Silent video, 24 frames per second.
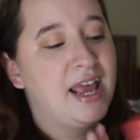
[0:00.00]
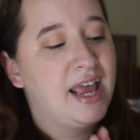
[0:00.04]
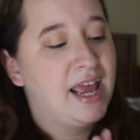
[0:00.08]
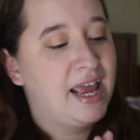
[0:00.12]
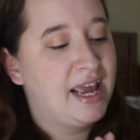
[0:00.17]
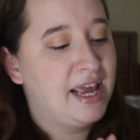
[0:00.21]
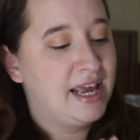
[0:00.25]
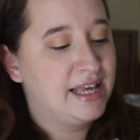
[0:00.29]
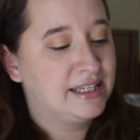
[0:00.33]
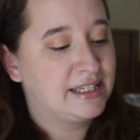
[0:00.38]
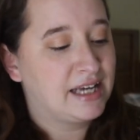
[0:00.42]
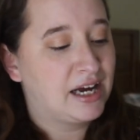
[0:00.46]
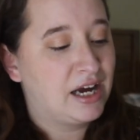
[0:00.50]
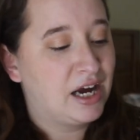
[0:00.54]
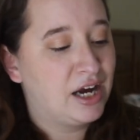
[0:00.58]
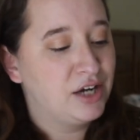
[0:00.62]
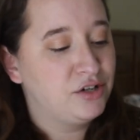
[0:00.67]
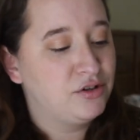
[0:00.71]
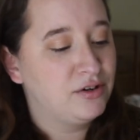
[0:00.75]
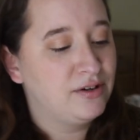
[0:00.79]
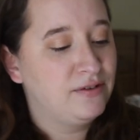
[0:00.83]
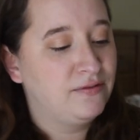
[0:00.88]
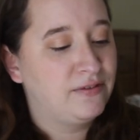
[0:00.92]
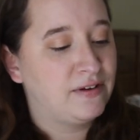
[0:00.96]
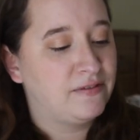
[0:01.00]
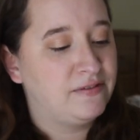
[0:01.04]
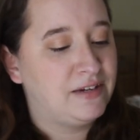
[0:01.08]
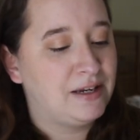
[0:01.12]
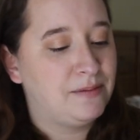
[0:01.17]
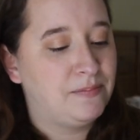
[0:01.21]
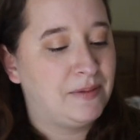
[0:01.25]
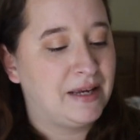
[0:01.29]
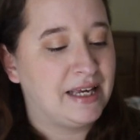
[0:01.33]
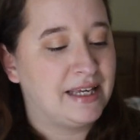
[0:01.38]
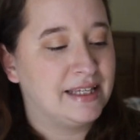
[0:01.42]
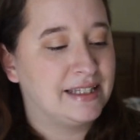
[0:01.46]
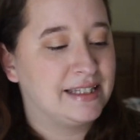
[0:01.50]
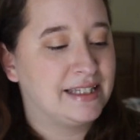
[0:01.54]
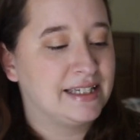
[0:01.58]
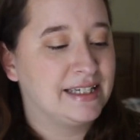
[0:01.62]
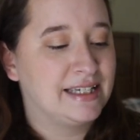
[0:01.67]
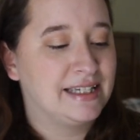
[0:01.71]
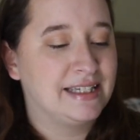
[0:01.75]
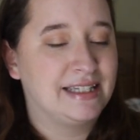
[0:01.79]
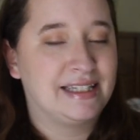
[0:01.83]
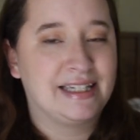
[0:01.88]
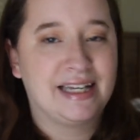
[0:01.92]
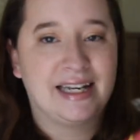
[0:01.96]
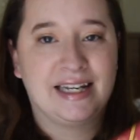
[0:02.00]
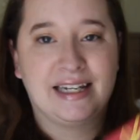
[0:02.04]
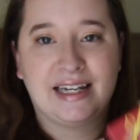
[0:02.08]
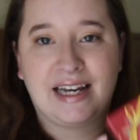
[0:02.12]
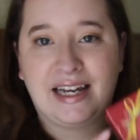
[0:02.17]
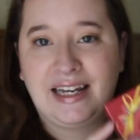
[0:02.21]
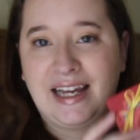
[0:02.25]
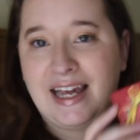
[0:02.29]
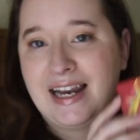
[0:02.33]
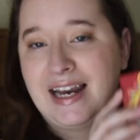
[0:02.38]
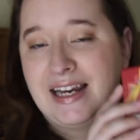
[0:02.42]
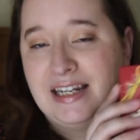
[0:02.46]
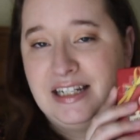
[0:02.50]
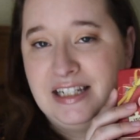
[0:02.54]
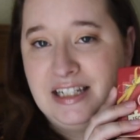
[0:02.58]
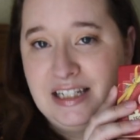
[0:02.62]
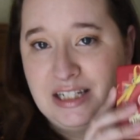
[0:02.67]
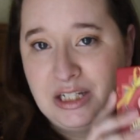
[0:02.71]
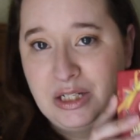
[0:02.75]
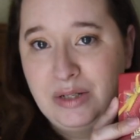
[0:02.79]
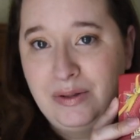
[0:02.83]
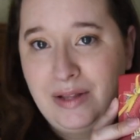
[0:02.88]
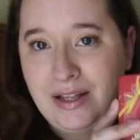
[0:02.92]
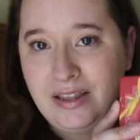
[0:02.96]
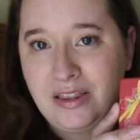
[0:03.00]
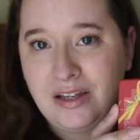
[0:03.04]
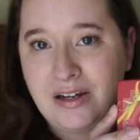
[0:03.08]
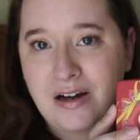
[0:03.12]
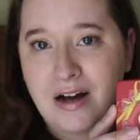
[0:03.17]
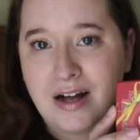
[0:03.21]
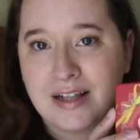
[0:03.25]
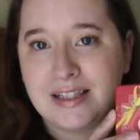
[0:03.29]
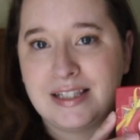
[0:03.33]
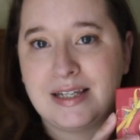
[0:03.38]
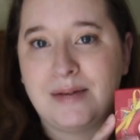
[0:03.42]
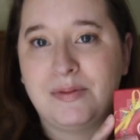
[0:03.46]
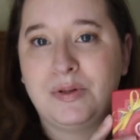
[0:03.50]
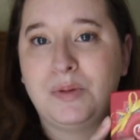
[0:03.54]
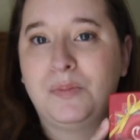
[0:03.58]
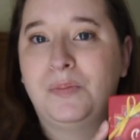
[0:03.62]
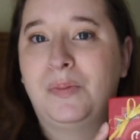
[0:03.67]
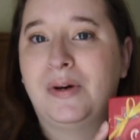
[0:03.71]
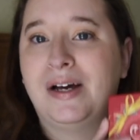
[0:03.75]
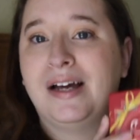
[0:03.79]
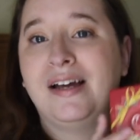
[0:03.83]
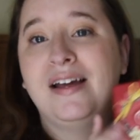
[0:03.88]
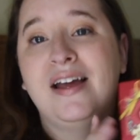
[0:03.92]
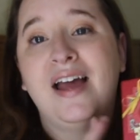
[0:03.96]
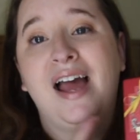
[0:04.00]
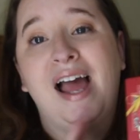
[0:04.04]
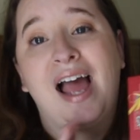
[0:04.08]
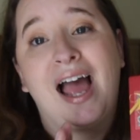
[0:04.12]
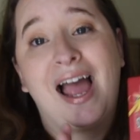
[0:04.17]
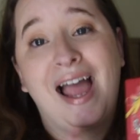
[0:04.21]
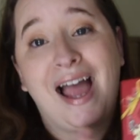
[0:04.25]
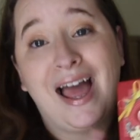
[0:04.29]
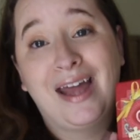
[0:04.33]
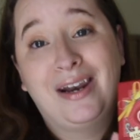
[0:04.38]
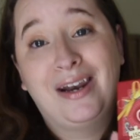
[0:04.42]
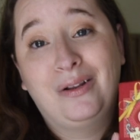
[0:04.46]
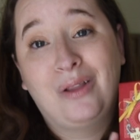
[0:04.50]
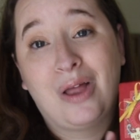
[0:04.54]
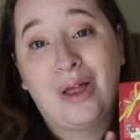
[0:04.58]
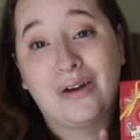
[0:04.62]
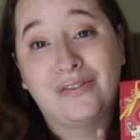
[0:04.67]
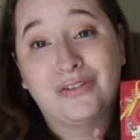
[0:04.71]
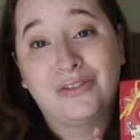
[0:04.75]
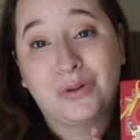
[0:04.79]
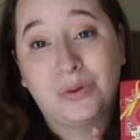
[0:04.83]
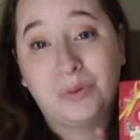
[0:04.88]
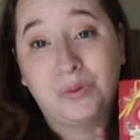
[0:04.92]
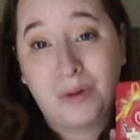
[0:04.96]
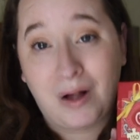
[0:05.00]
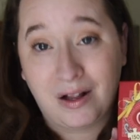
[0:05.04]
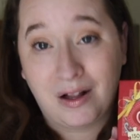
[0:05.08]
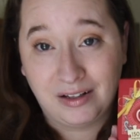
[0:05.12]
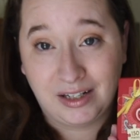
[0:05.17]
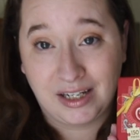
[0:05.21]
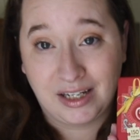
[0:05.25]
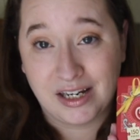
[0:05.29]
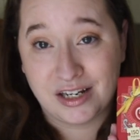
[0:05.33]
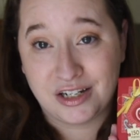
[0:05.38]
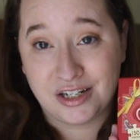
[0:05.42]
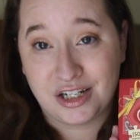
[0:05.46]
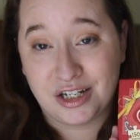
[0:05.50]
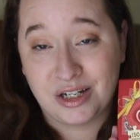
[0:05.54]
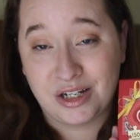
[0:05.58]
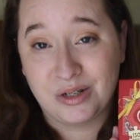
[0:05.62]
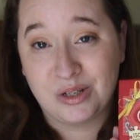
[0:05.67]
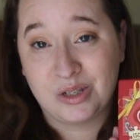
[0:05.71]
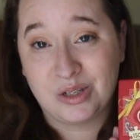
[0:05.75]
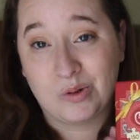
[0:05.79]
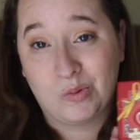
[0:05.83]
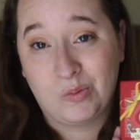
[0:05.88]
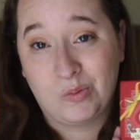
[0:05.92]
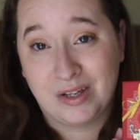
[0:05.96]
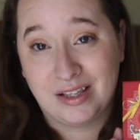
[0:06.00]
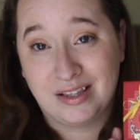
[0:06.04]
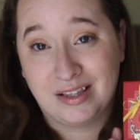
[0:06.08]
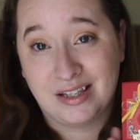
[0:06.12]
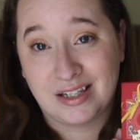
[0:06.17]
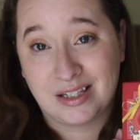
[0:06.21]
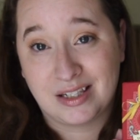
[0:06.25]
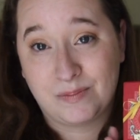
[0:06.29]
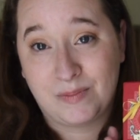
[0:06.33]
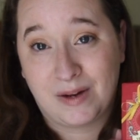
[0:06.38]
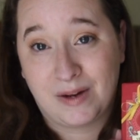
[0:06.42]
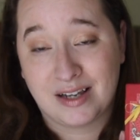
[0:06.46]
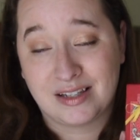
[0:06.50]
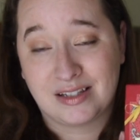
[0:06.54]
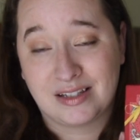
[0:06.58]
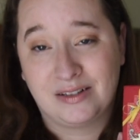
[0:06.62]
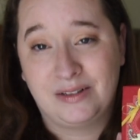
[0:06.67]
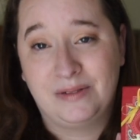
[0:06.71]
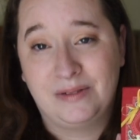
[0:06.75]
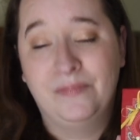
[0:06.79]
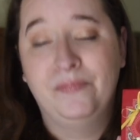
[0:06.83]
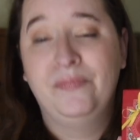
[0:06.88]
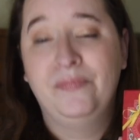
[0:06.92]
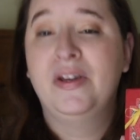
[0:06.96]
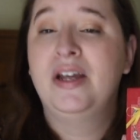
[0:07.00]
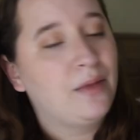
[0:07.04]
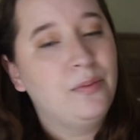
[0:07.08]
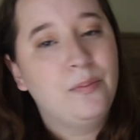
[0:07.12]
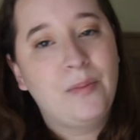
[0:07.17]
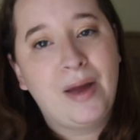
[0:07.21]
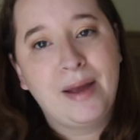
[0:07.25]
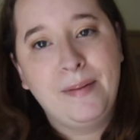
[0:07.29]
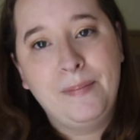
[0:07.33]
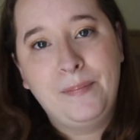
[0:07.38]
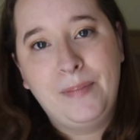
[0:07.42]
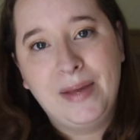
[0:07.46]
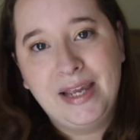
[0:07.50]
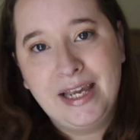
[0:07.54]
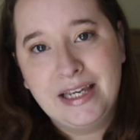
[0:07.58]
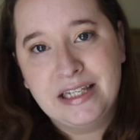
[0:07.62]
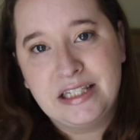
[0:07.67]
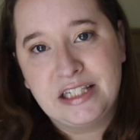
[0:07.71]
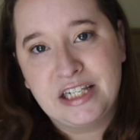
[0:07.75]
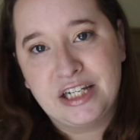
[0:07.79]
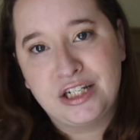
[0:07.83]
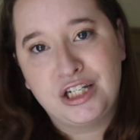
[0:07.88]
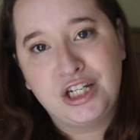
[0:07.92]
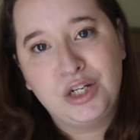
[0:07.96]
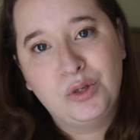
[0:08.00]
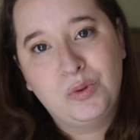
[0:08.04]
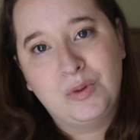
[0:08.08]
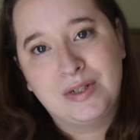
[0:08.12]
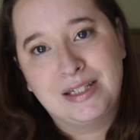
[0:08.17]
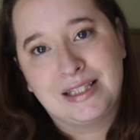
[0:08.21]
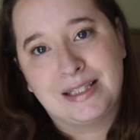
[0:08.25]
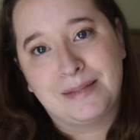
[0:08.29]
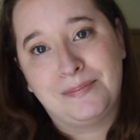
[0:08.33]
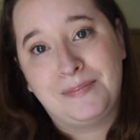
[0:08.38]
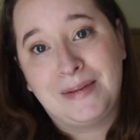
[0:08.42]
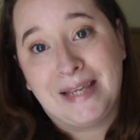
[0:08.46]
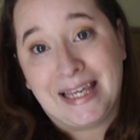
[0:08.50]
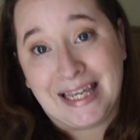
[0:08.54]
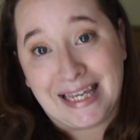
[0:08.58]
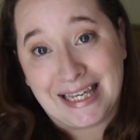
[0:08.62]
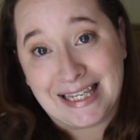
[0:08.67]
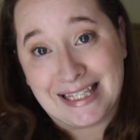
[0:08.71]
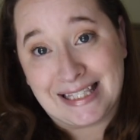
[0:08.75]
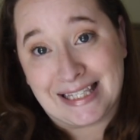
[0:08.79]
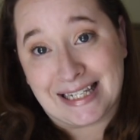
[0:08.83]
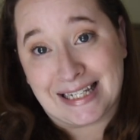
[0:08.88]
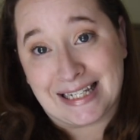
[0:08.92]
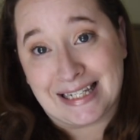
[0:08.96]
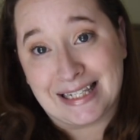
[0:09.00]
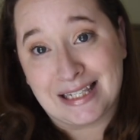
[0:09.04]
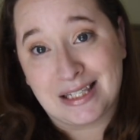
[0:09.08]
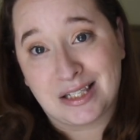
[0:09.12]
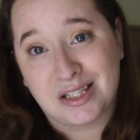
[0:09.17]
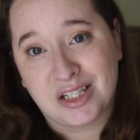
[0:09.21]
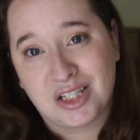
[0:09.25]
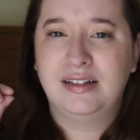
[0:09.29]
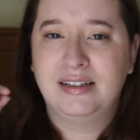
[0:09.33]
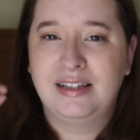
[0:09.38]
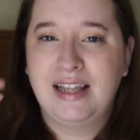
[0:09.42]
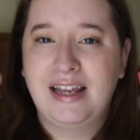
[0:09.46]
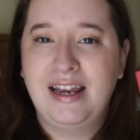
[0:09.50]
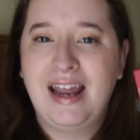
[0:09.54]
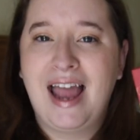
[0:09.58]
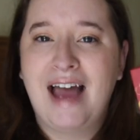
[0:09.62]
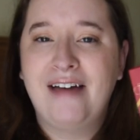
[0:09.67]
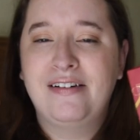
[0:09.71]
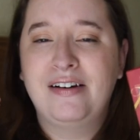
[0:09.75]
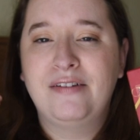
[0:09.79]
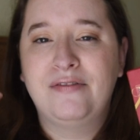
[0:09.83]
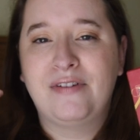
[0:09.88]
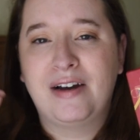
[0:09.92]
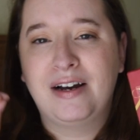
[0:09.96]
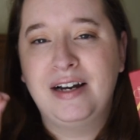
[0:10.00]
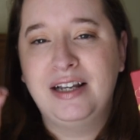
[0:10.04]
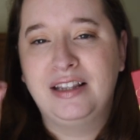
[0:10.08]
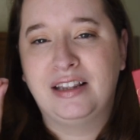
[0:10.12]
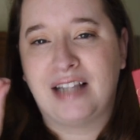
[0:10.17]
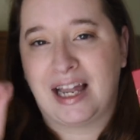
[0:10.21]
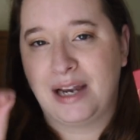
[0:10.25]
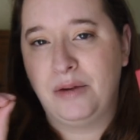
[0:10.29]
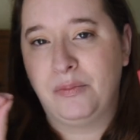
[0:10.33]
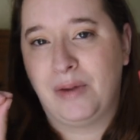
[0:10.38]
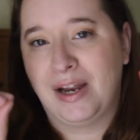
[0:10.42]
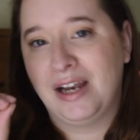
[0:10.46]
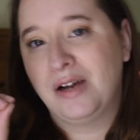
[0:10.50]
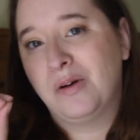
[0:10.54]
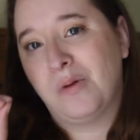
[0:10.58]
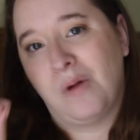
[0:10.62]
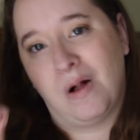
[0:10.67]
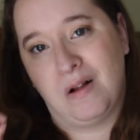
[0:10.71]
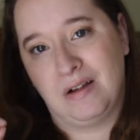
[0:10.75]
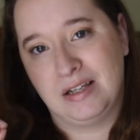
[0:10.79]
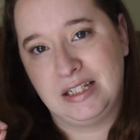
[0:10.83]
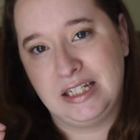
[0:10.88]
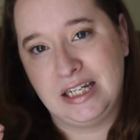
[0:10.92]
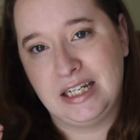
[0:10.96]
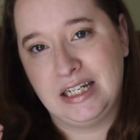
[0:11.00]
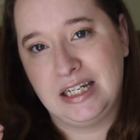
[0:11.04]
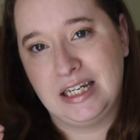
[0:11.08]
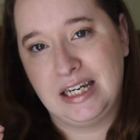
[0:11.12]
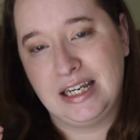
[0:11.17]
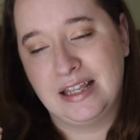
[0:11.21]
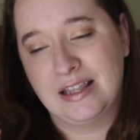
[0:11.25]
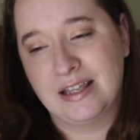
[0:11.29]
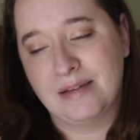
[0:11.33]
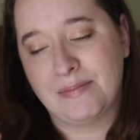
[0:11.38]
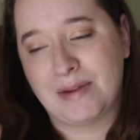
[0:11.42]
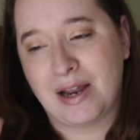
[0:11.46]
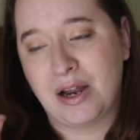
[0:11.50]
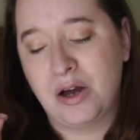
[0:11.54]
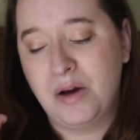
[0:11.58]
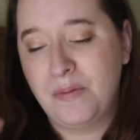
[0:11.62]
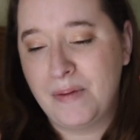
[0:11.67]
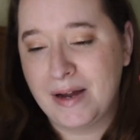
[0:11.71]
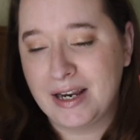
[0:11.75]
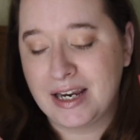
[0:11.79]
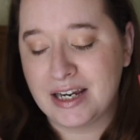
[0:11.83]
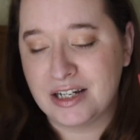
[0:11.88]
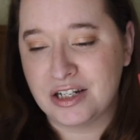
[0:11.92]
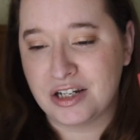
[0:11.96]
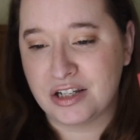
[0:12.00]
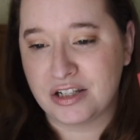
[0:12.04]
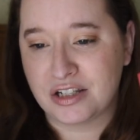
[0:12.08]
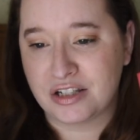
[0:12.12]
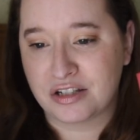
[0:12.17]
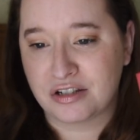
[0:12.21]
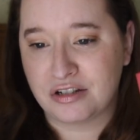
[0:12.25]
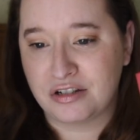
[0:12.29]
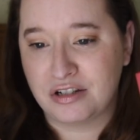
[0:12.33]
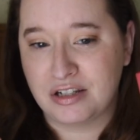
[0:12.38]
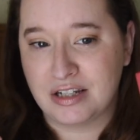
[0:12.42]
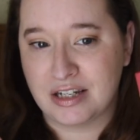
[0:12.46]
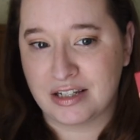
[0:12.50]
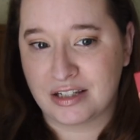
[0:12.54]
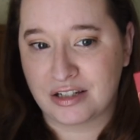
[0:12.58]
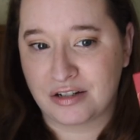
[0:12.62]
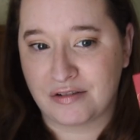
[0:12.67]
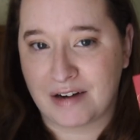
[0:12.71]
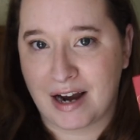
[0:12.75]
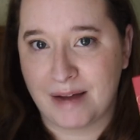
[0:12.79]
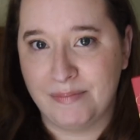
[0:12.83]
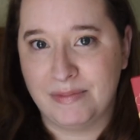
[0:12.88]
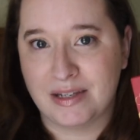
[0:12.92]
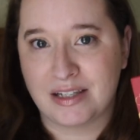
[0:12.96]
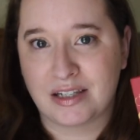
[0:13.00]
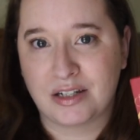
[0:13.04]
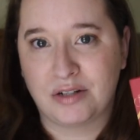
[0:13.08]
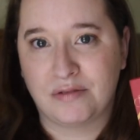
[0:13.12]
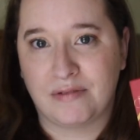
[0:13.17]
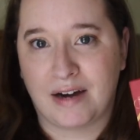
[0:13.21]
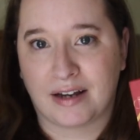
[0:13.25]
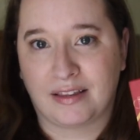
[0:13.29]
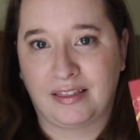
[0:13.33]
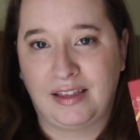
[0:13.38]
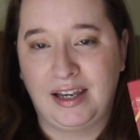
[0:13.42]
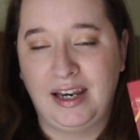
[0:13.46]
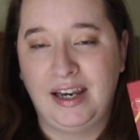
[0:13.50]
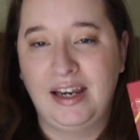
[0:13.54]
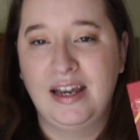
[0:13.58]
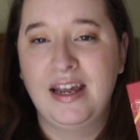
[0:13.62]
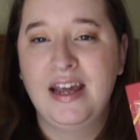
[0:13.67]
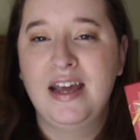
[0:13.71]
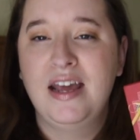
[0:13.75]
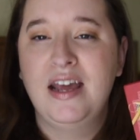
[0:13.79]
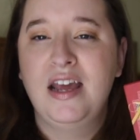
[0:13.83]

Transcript: It is 150 pieces and again I do like the concept but I had a lot of quality issues with this puzzle. My biggest issue was the pieces. They had a very lightweight quality to them. I hope I can just describe this correctly.